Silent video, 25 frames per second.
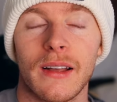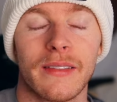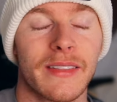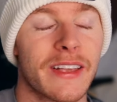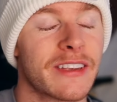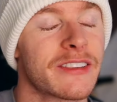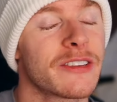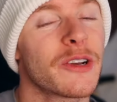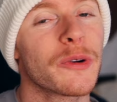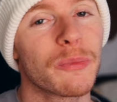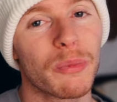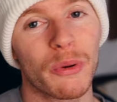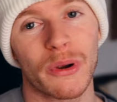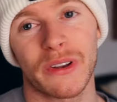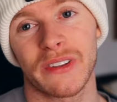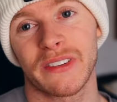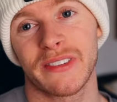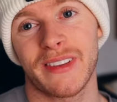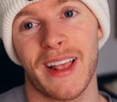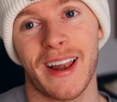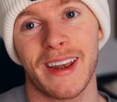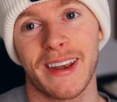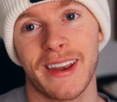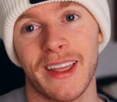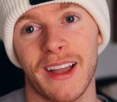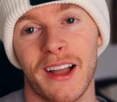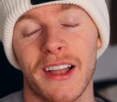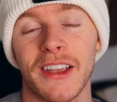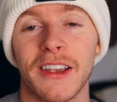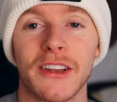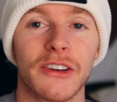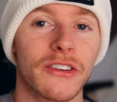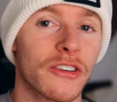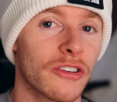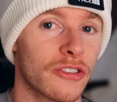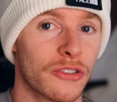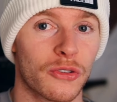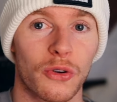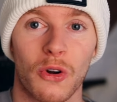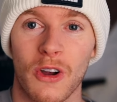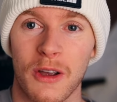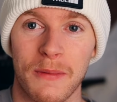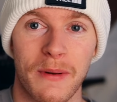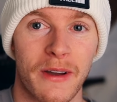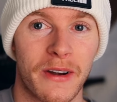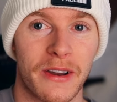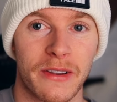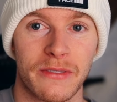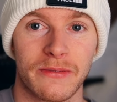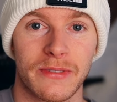there's no point in selling it. I can just talk
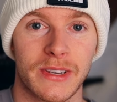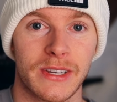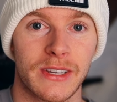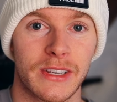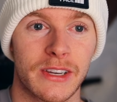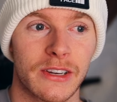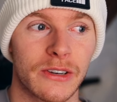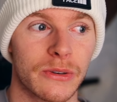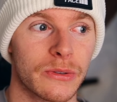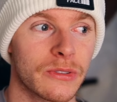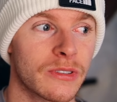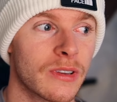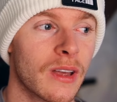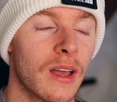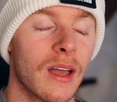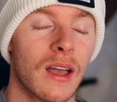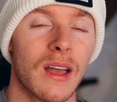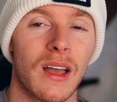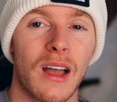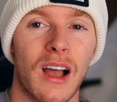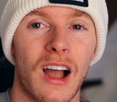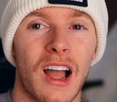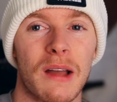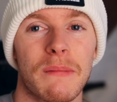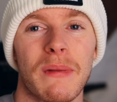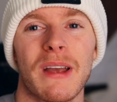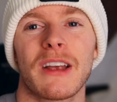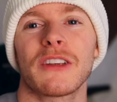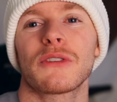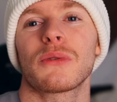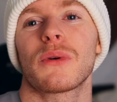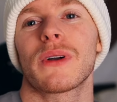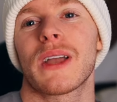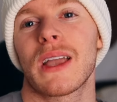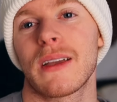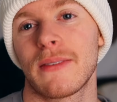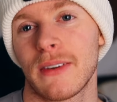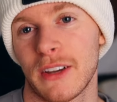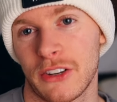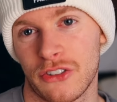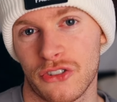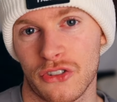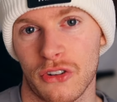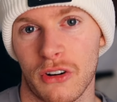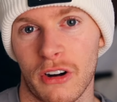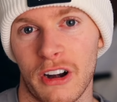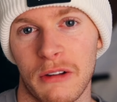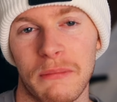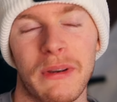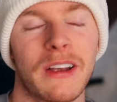about it in videos. I may as well give it a
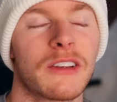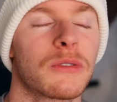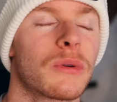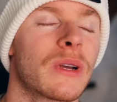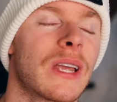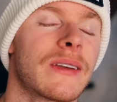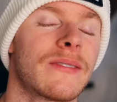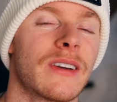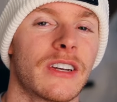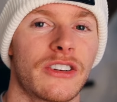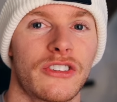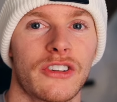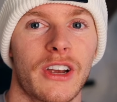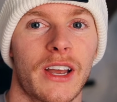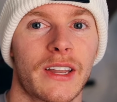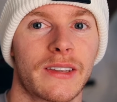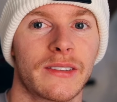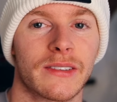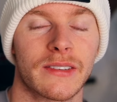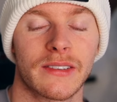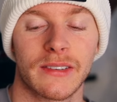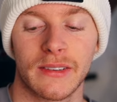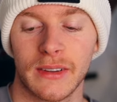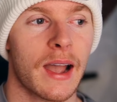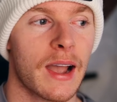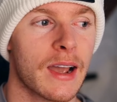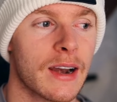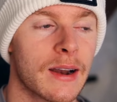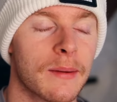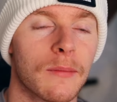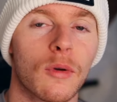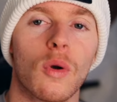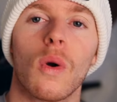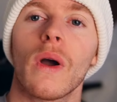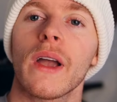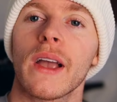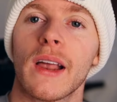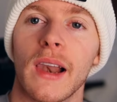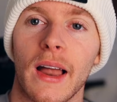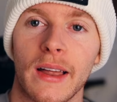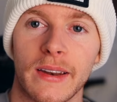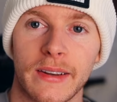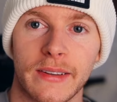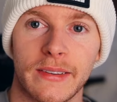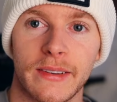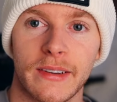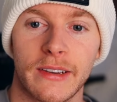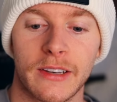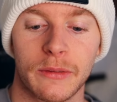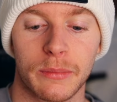try. I may as well give it a chance. And I'm quite glad I
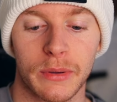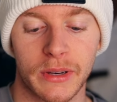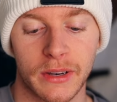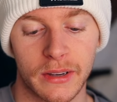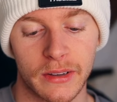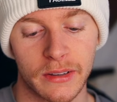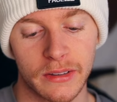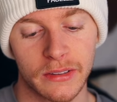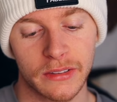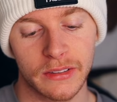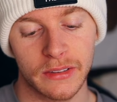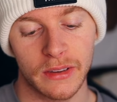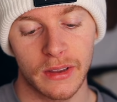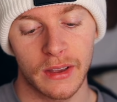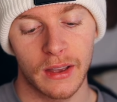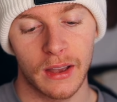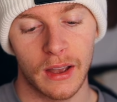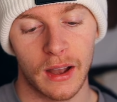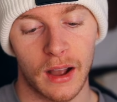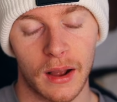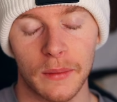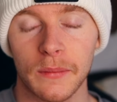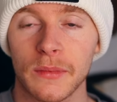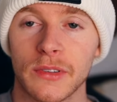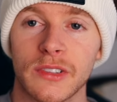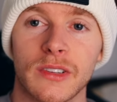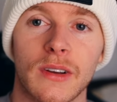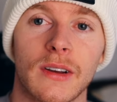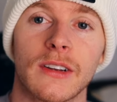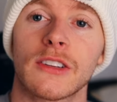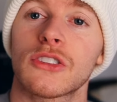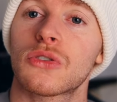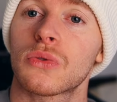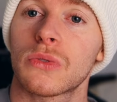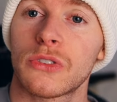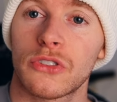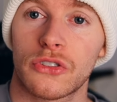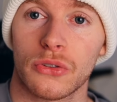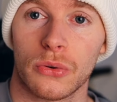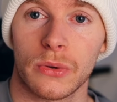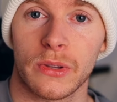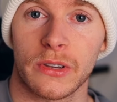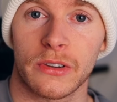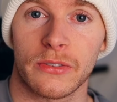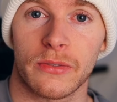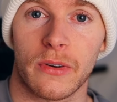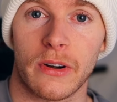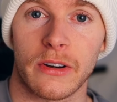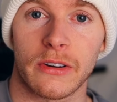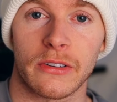did because I'm starting to enjoy
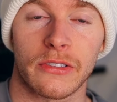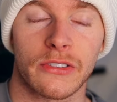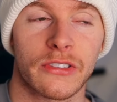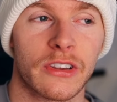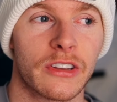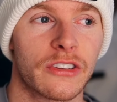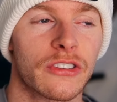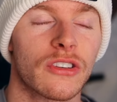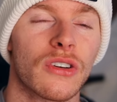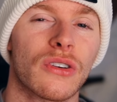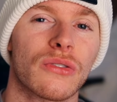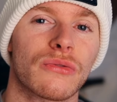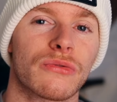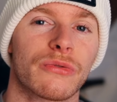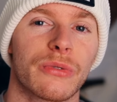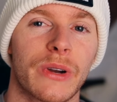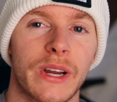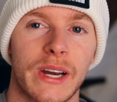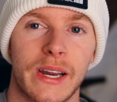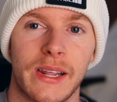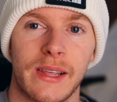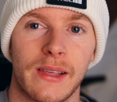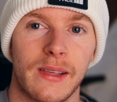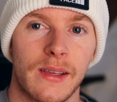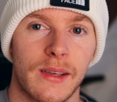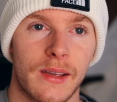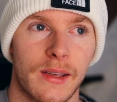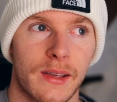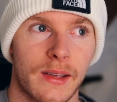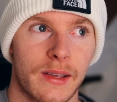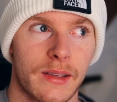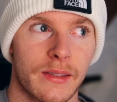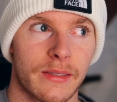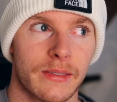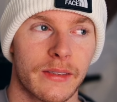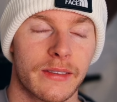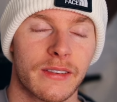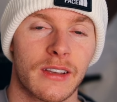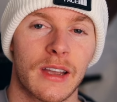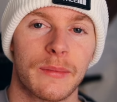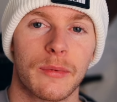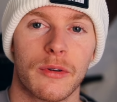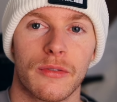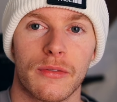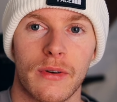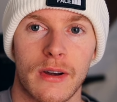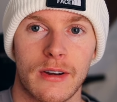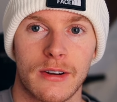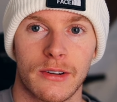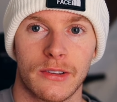this fragrance. It's not really the type
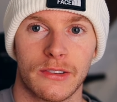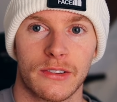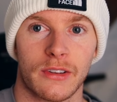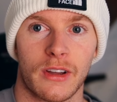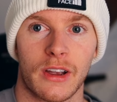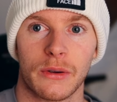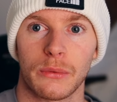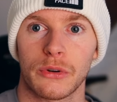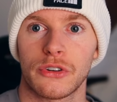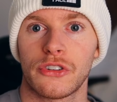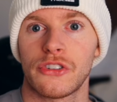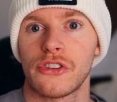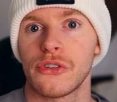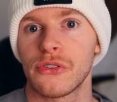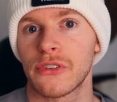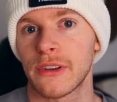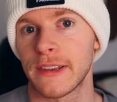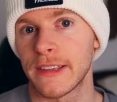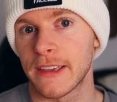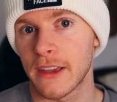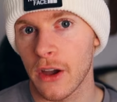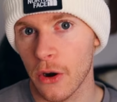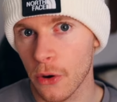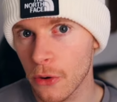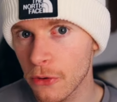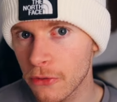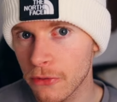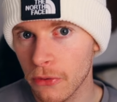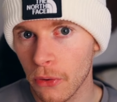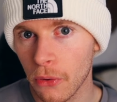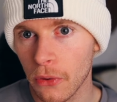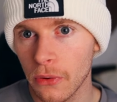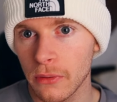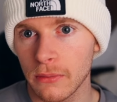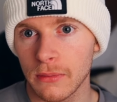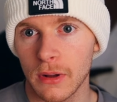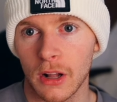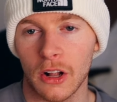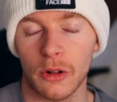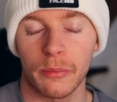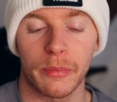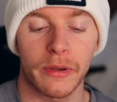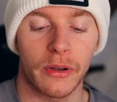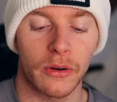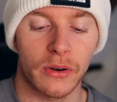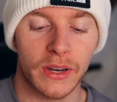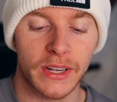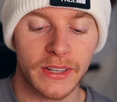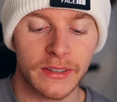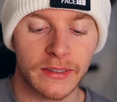of fragrance that I would usually go for, I'll be
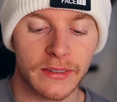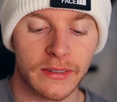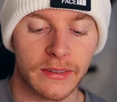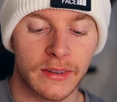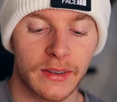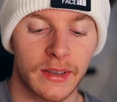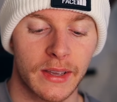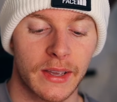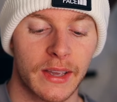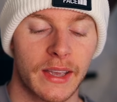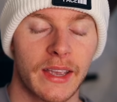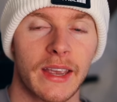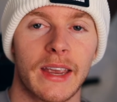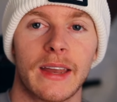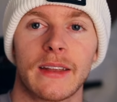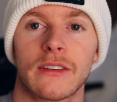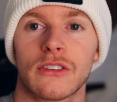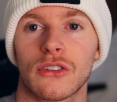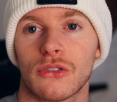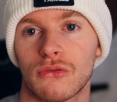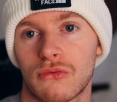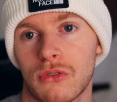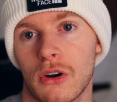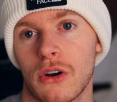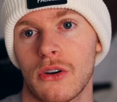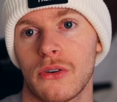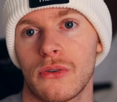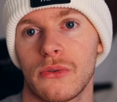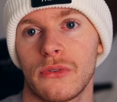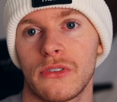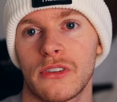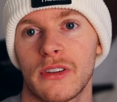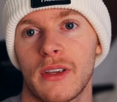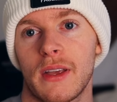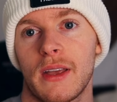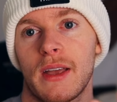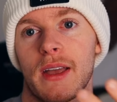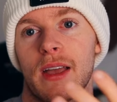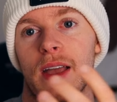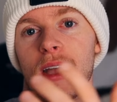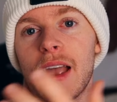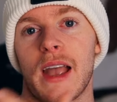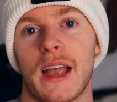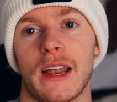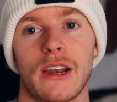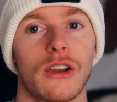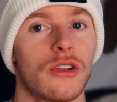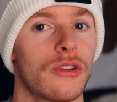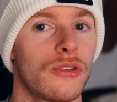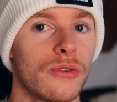honest. It's a rose
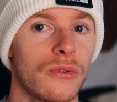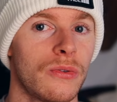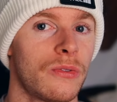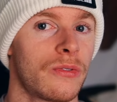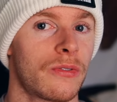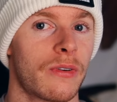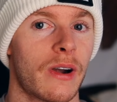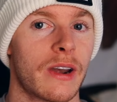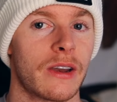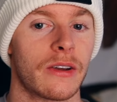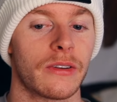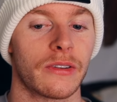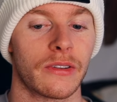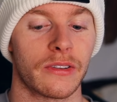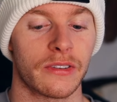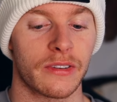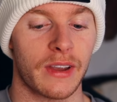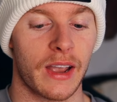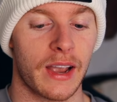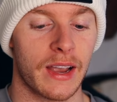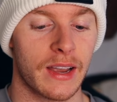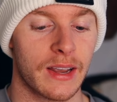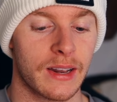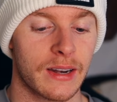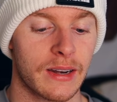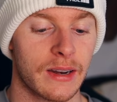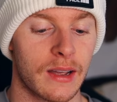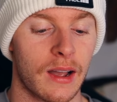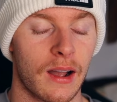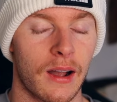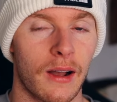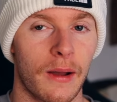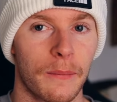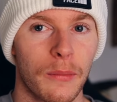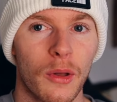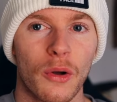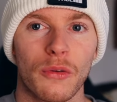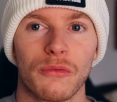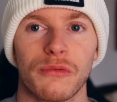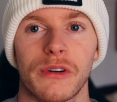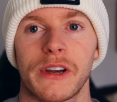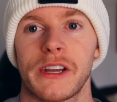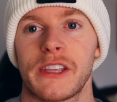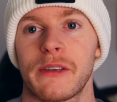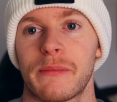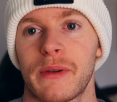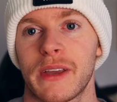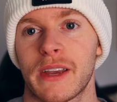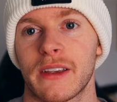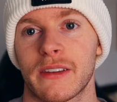and oud fragrance, and I'm not
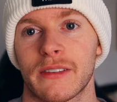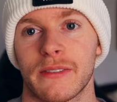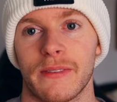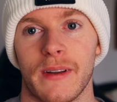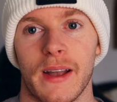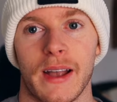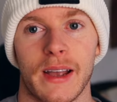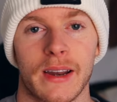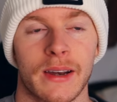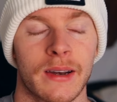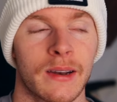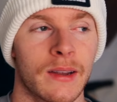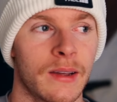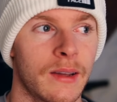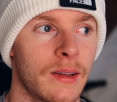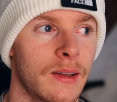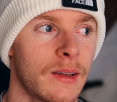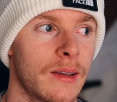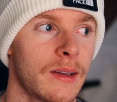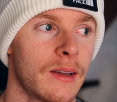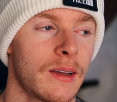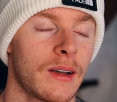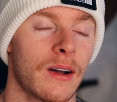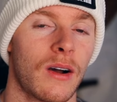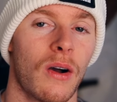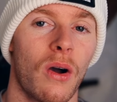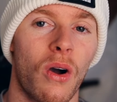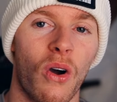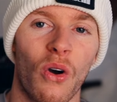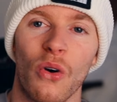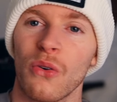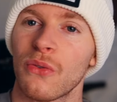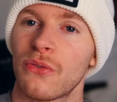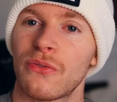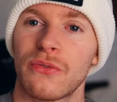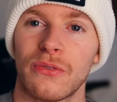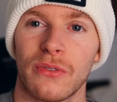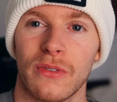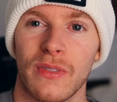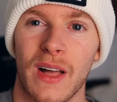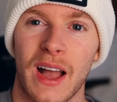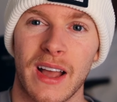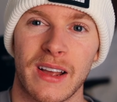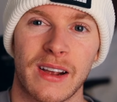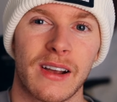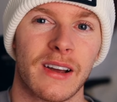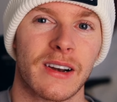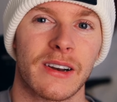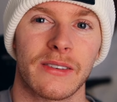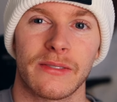really the biggest fan of
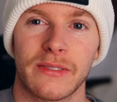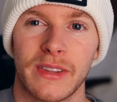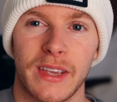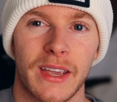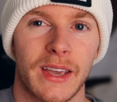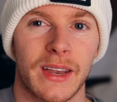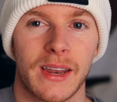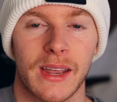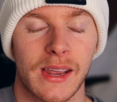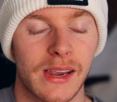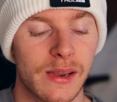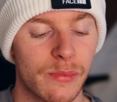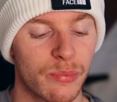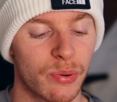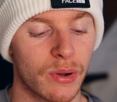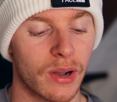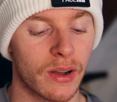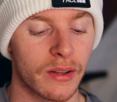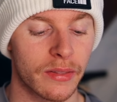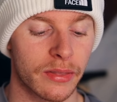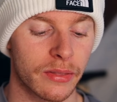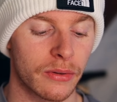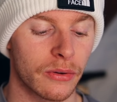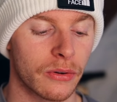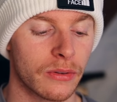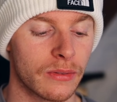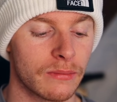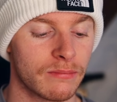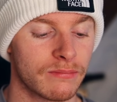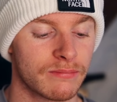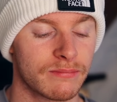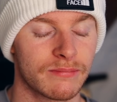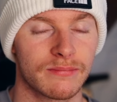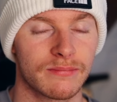that kind of DNA, but I thought,